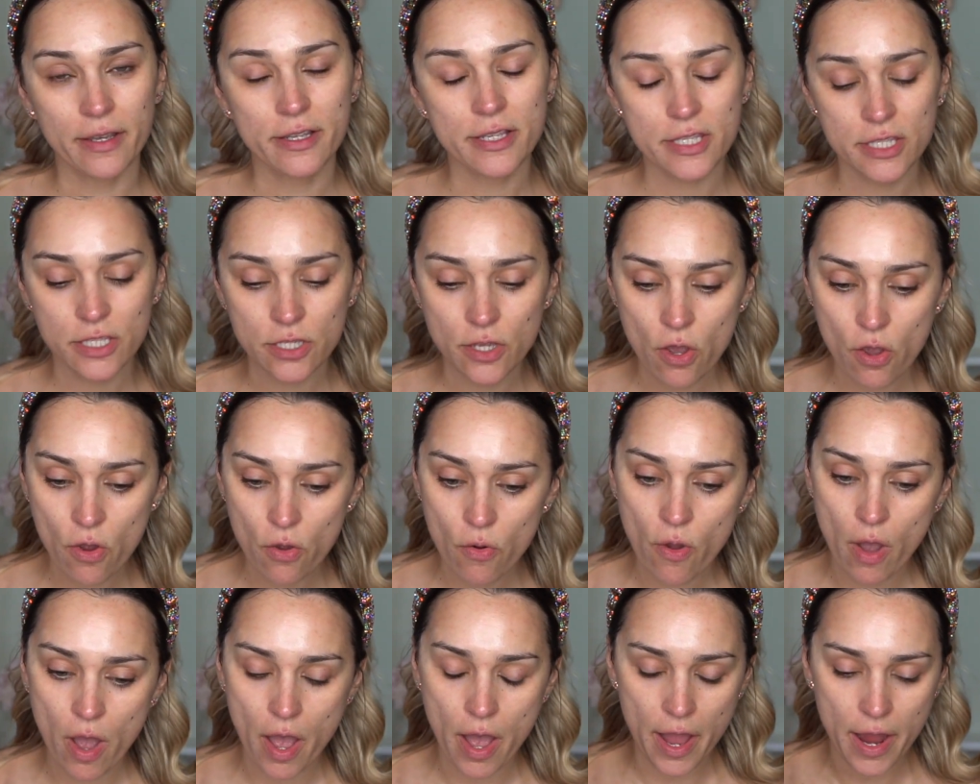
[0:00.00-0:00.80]

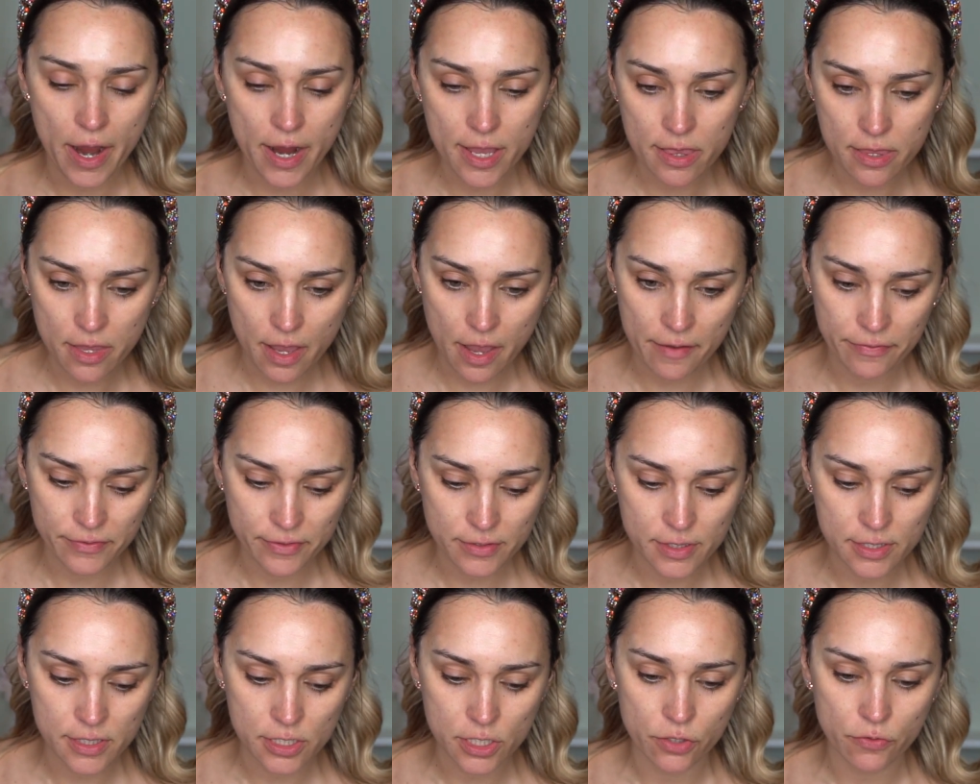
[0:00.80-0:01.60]
So I left
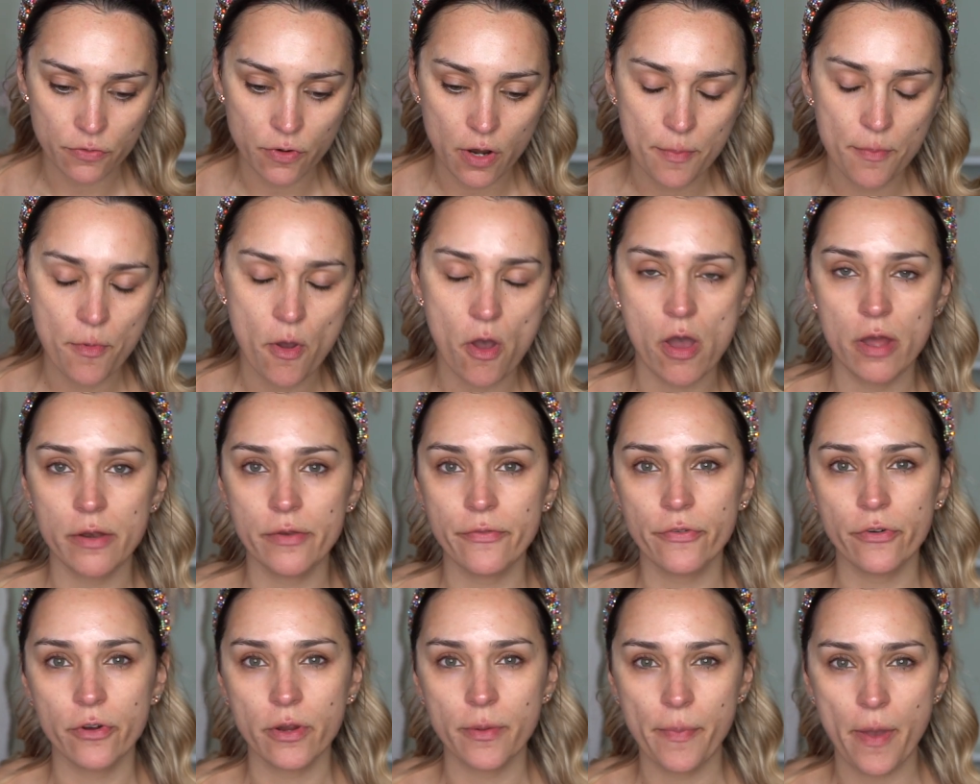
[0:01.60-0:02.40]
the scrub on
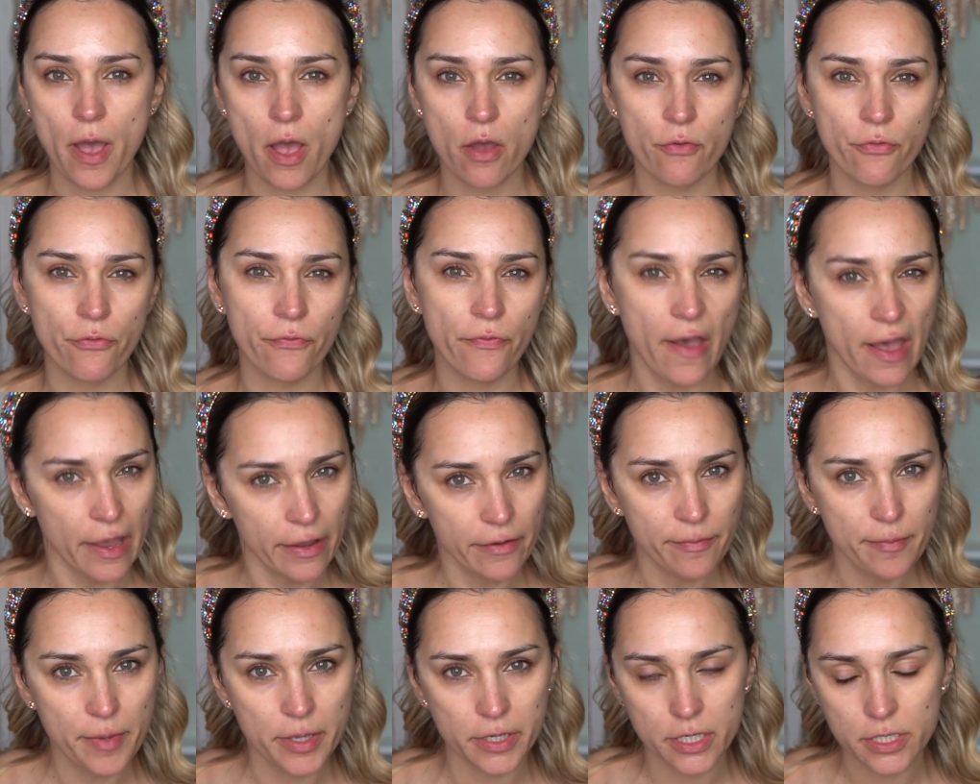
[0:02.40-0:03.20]
for about
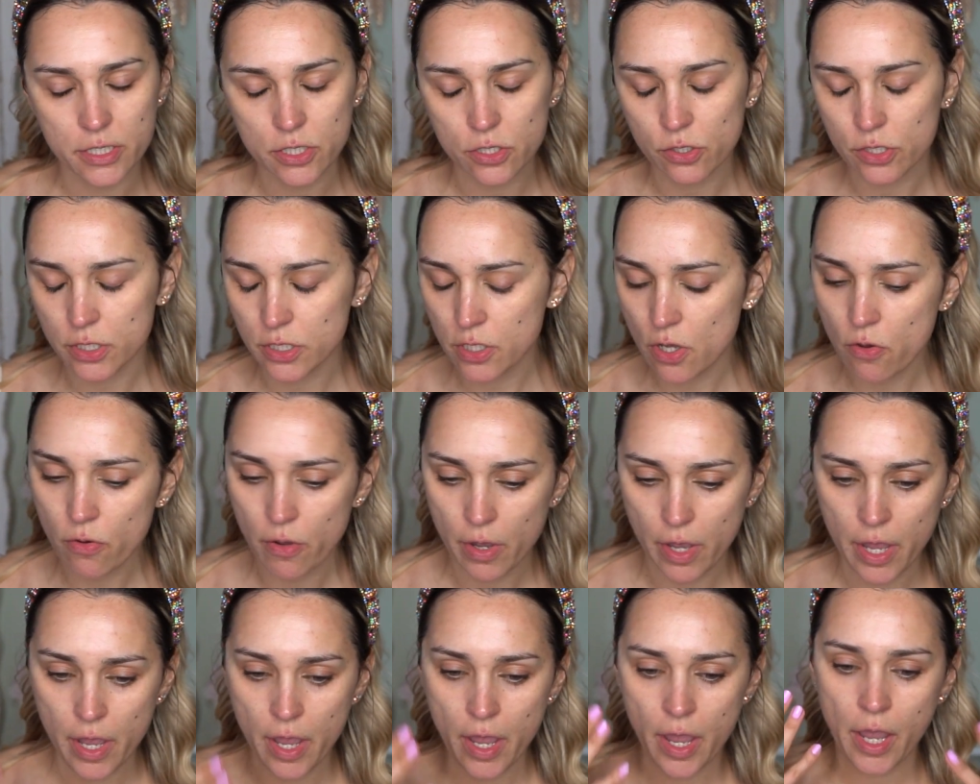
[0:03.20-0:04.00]
5 minutes or so,
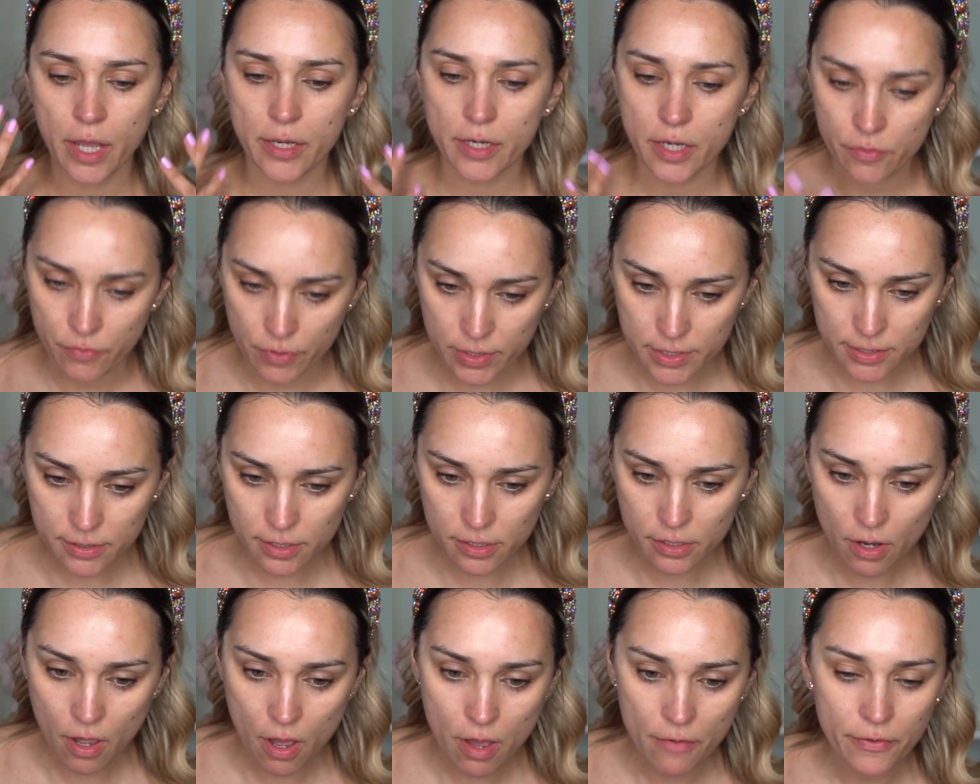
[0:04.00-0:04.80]
and I rinsed
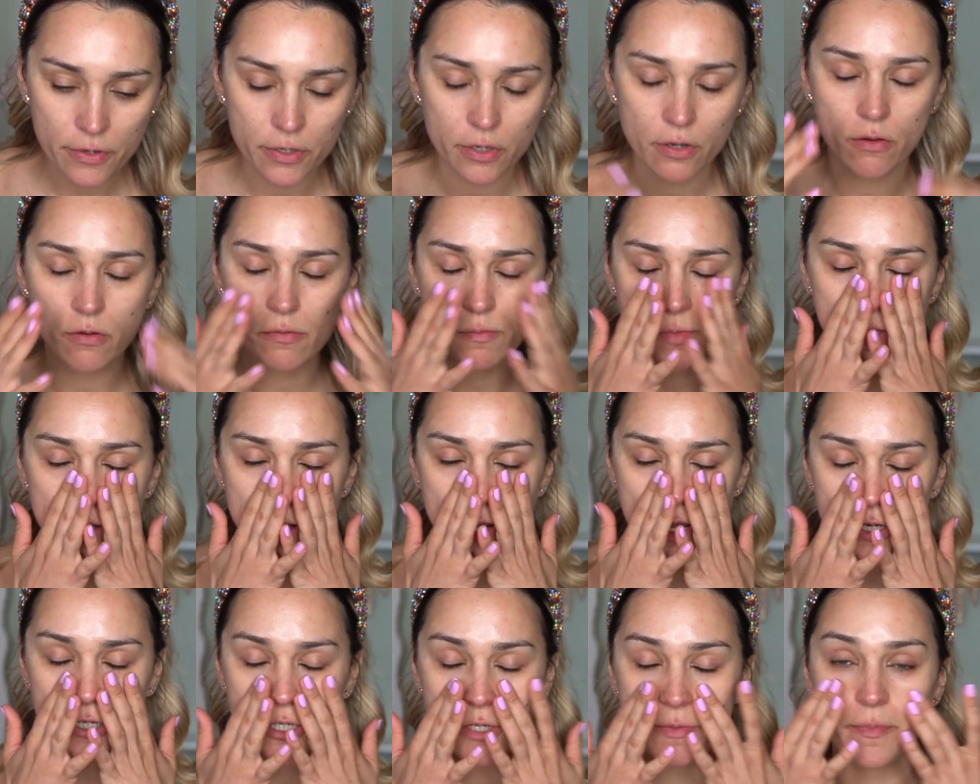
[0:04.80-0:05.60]
it off, and oh my
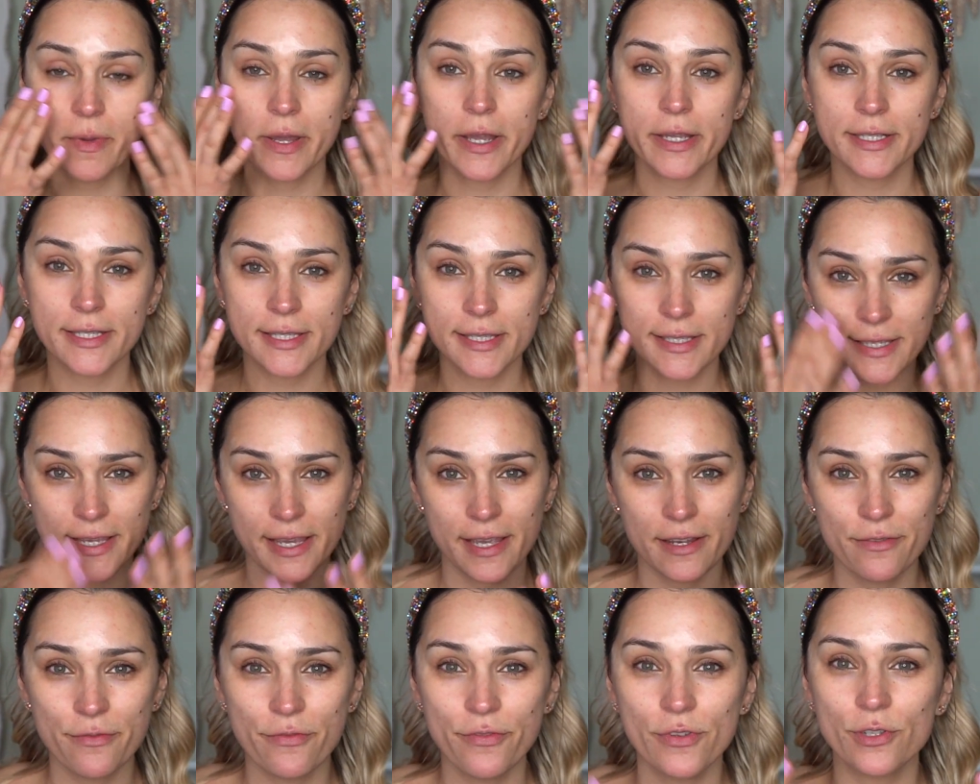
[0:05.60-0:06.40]
gosh, my
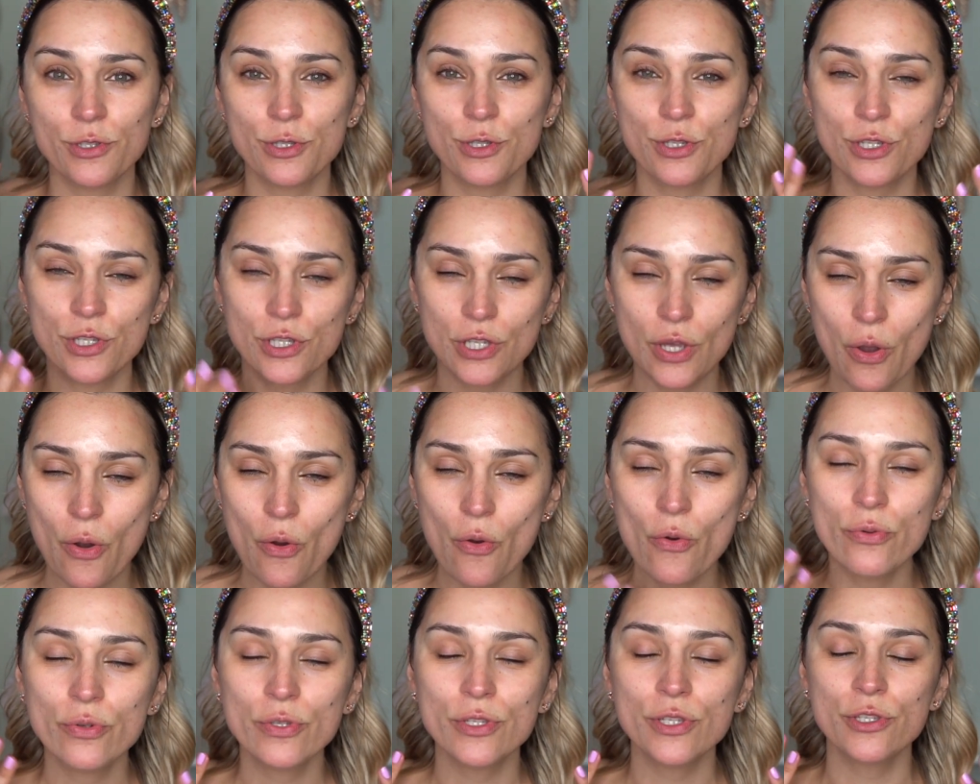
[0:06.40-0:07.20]
skin feels
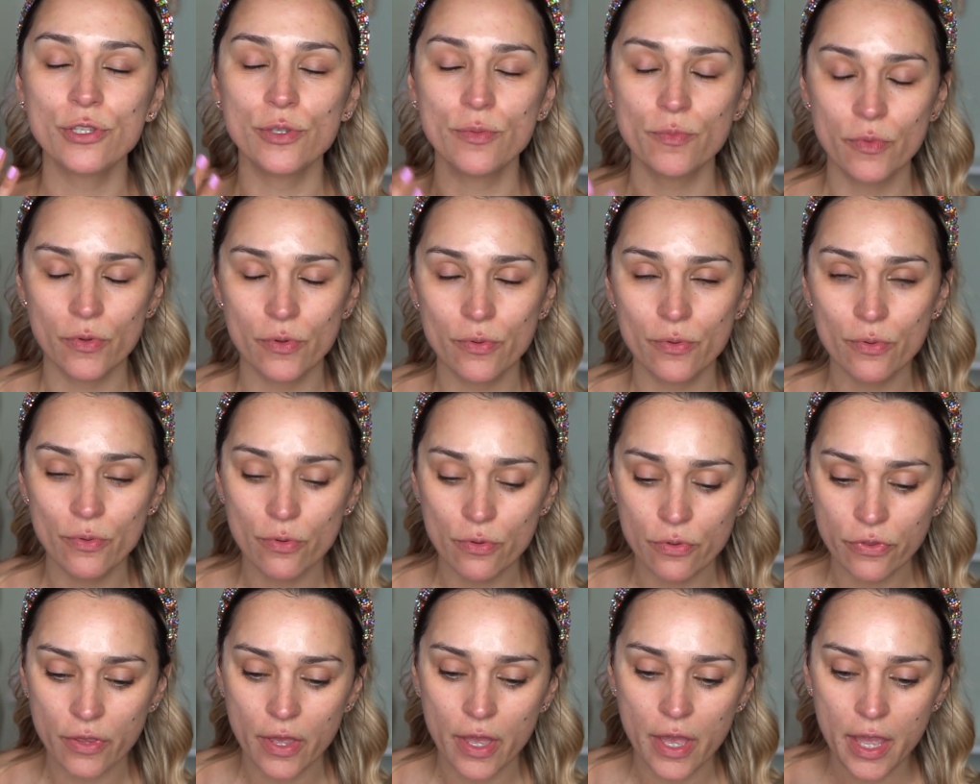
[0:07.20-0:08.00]
so
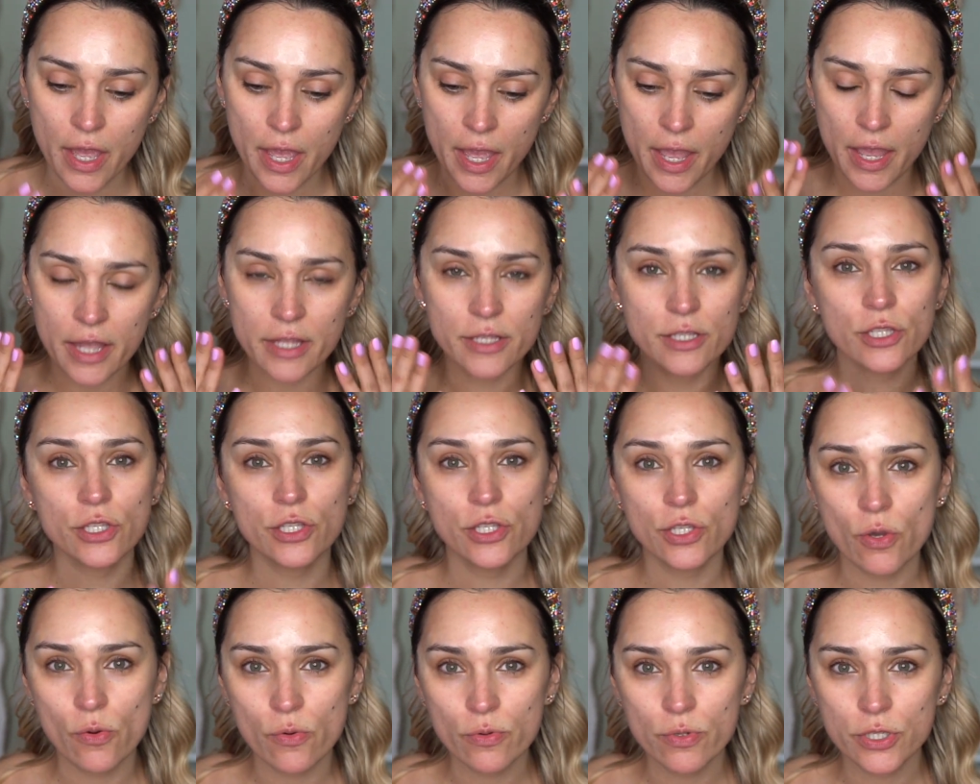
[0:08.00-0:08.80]
smooth and
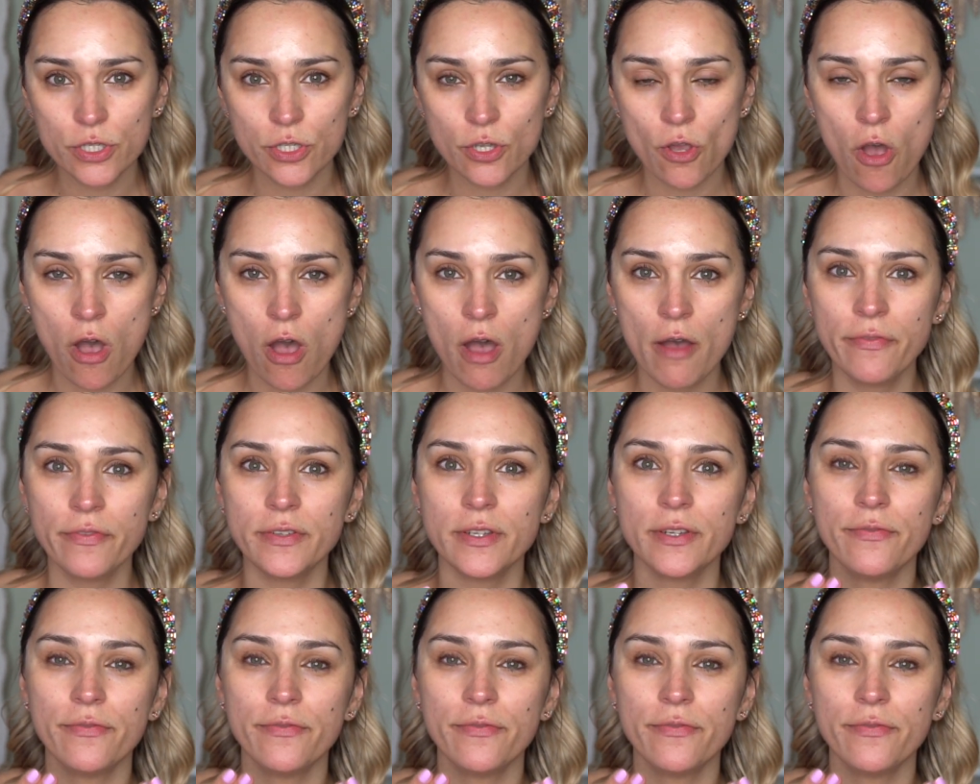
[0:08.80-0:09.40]
so soft.